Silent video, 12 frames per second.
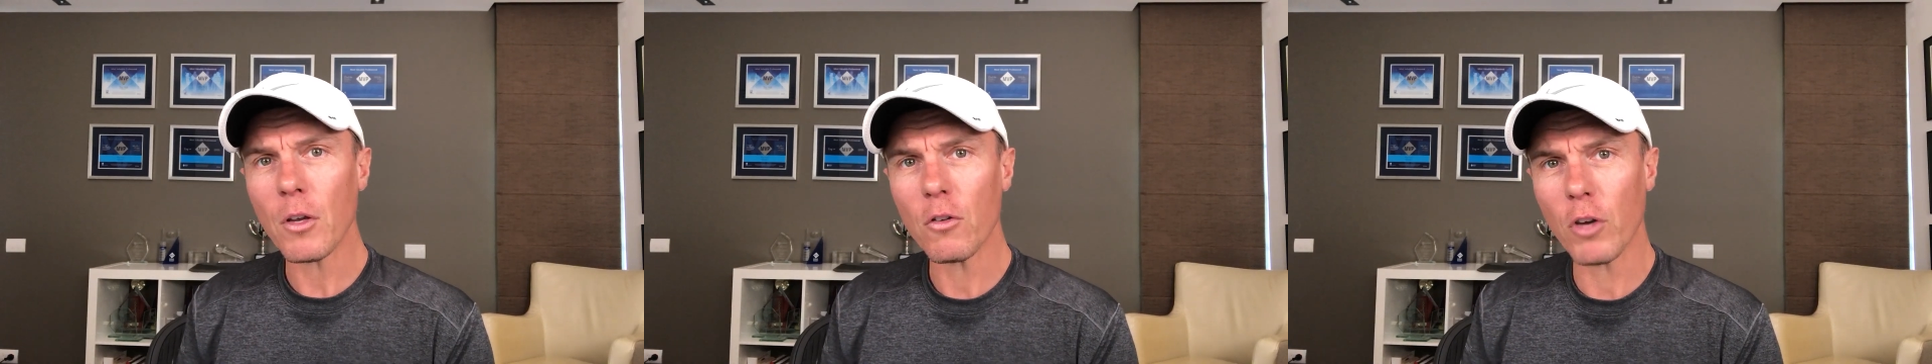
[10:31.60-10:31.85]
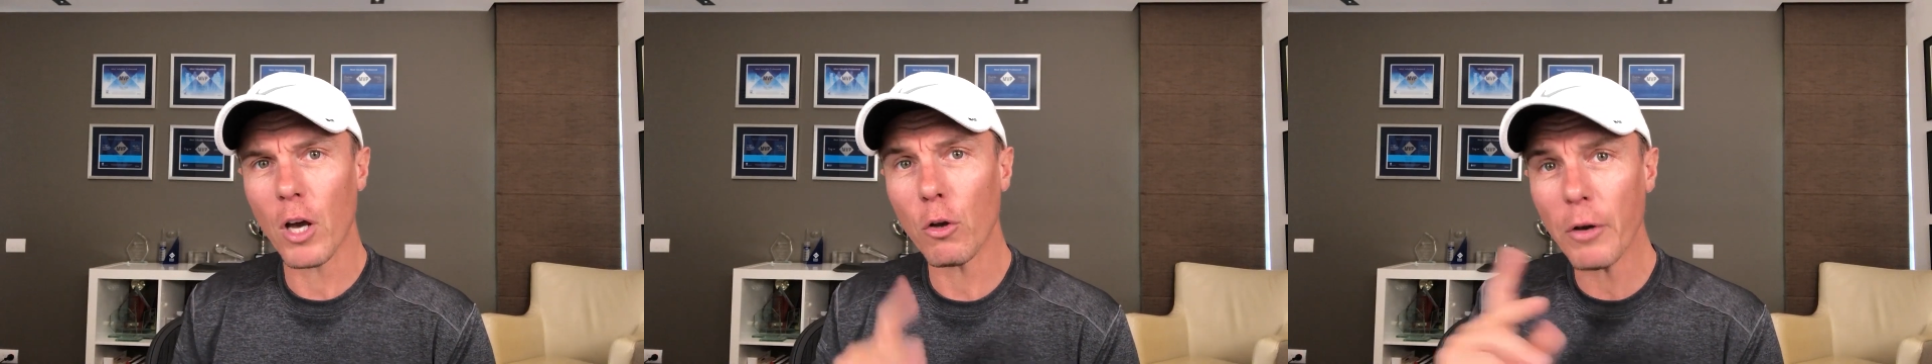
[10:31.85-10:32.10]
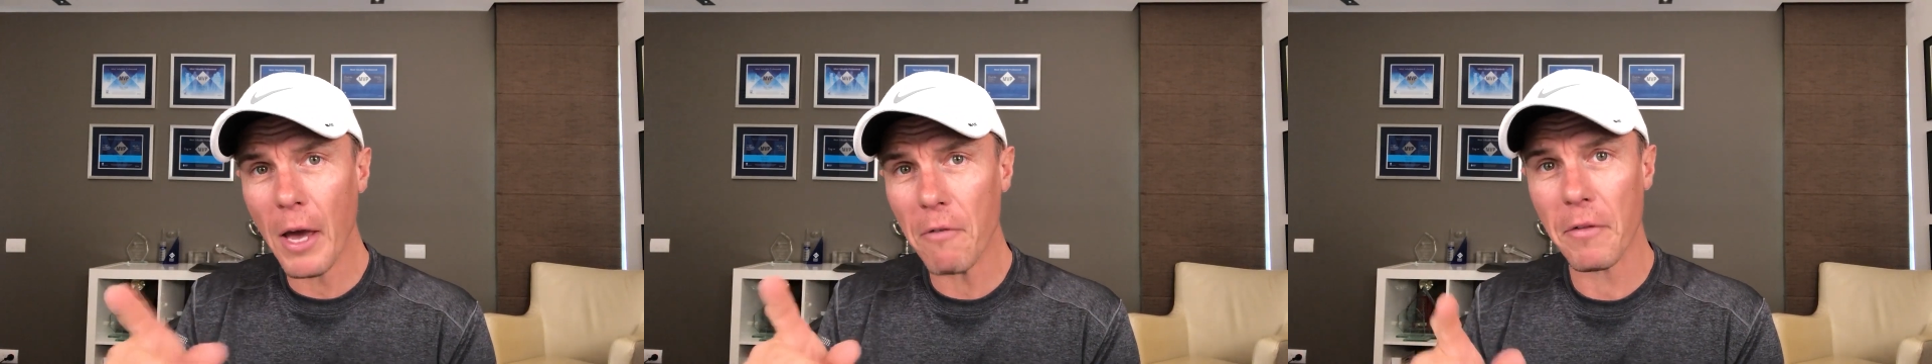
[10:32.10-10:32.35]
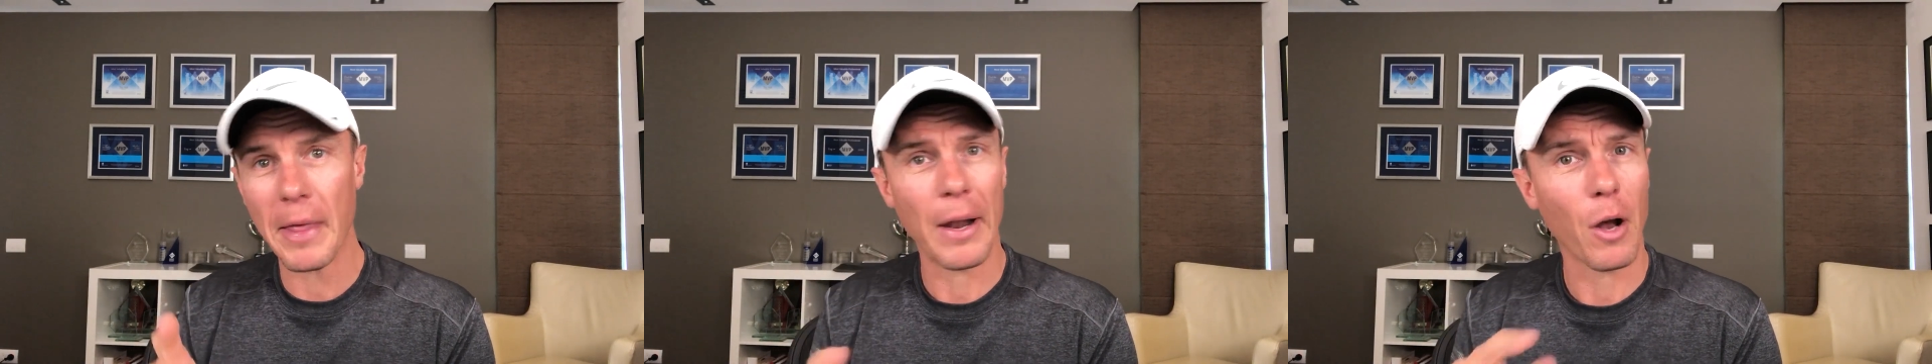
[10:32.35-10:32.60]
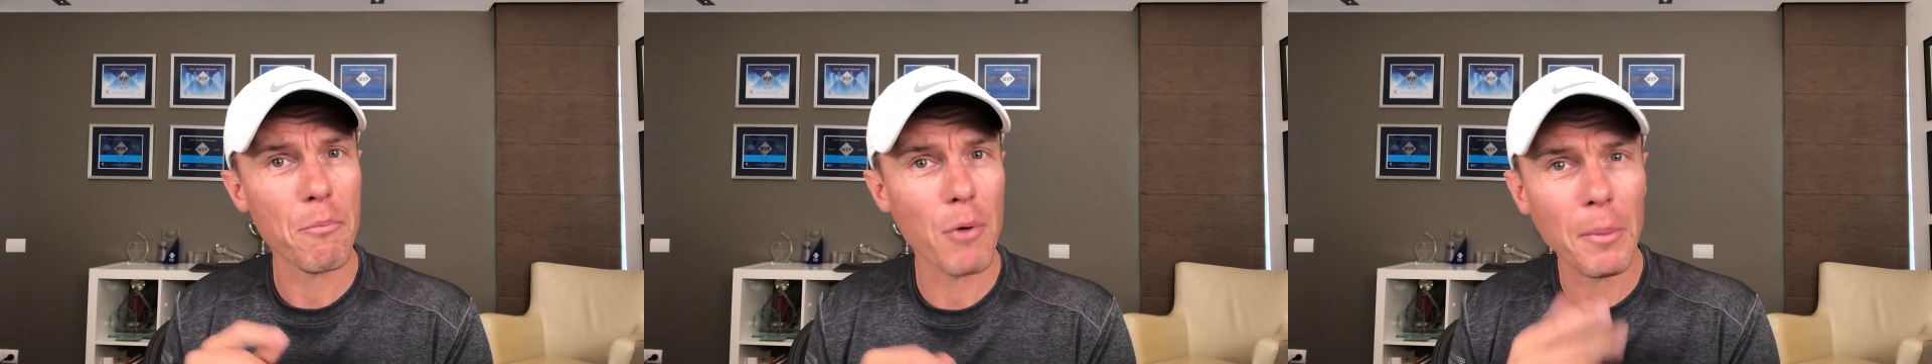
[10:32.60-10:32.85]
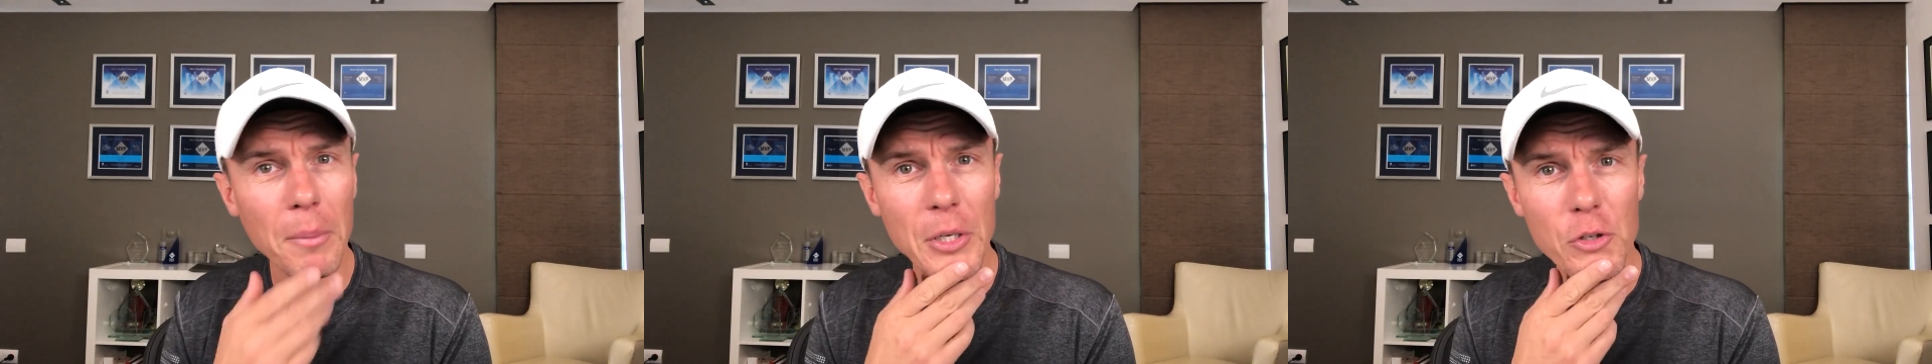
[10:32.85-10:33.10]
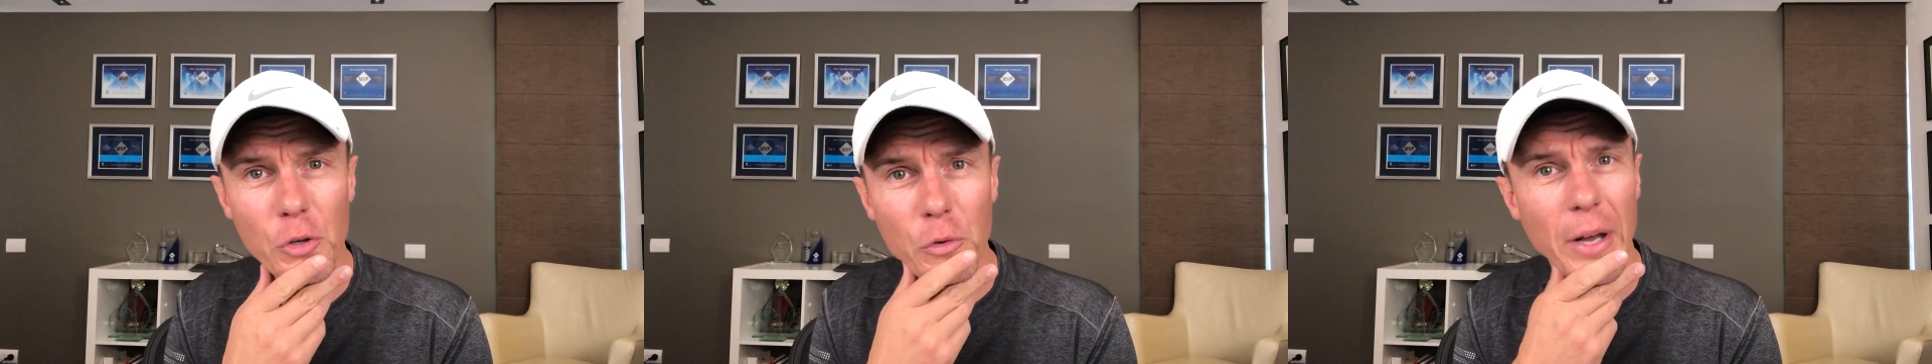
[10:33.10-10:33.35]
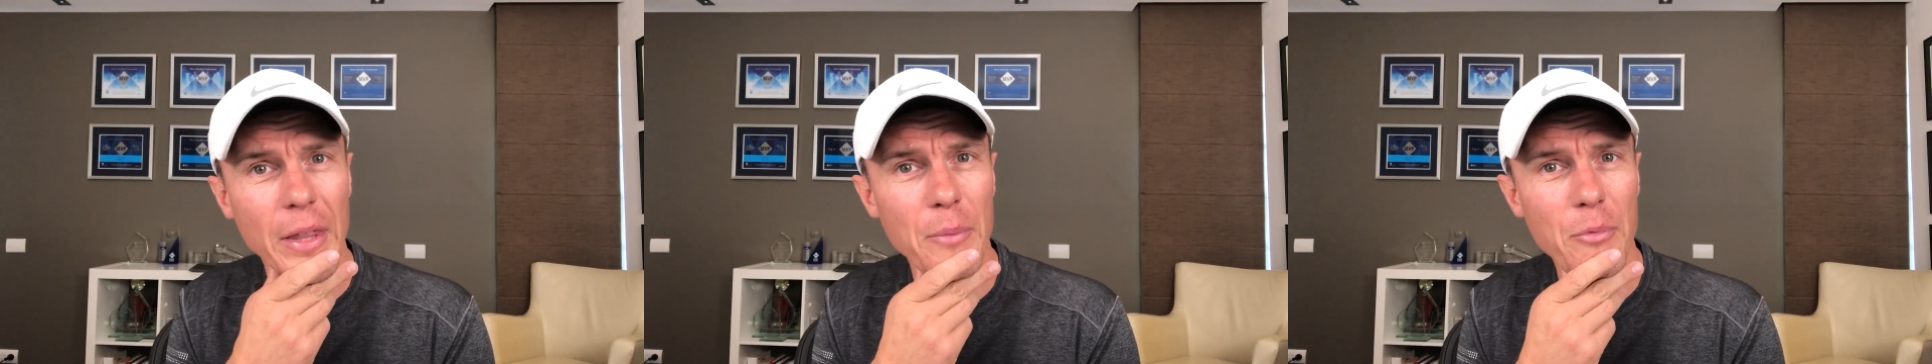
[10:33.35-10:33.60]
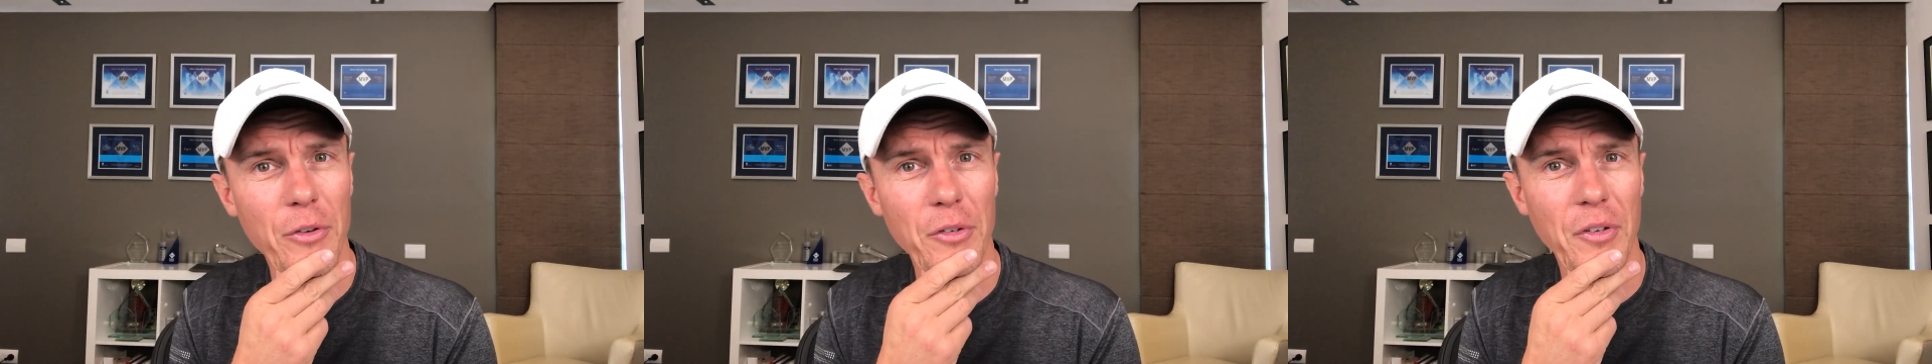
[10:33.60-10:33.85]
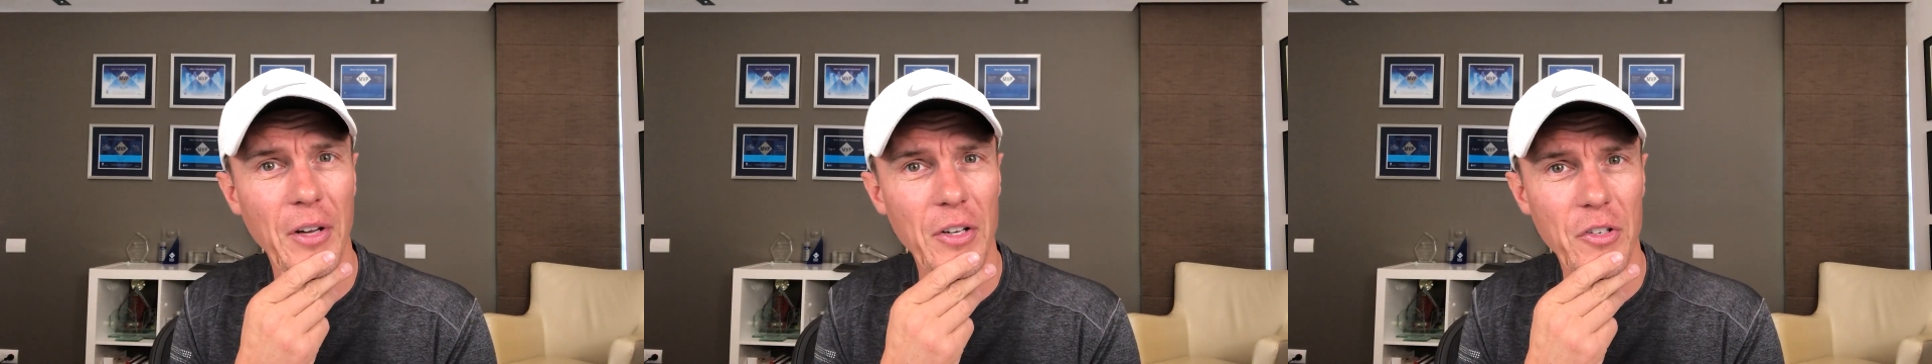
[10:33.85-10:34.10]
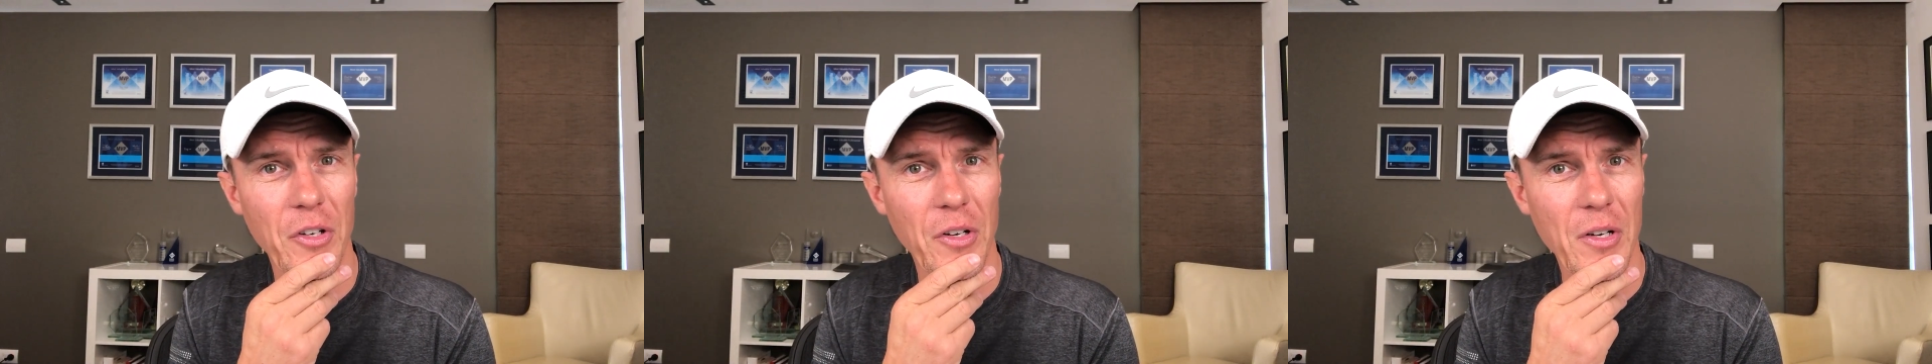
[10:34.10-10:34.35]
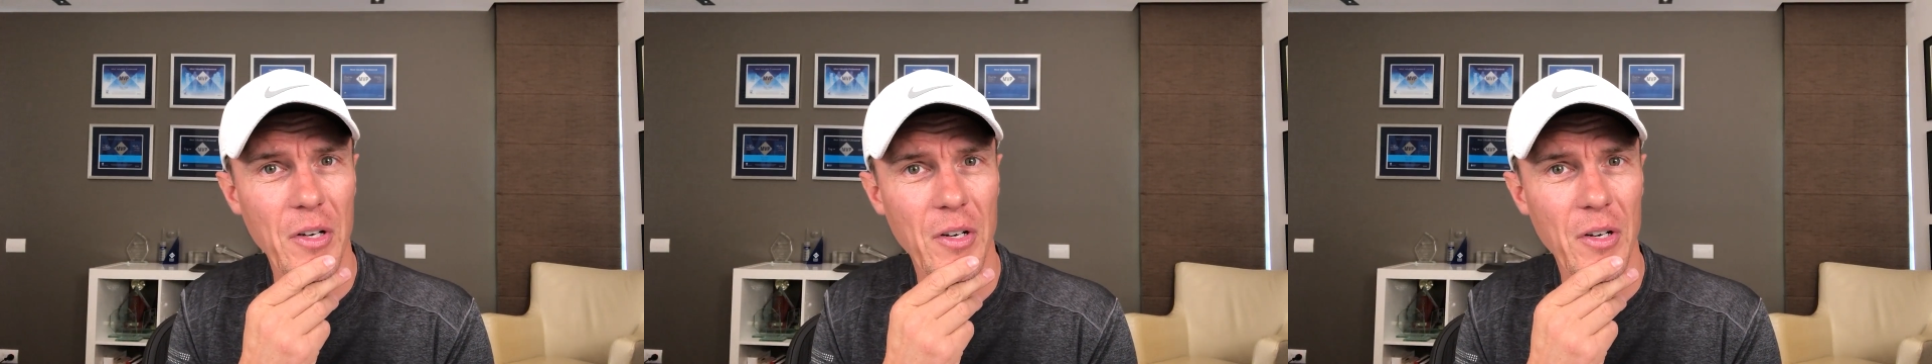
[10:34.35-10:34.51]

So look out for that. I probably should write that presentation.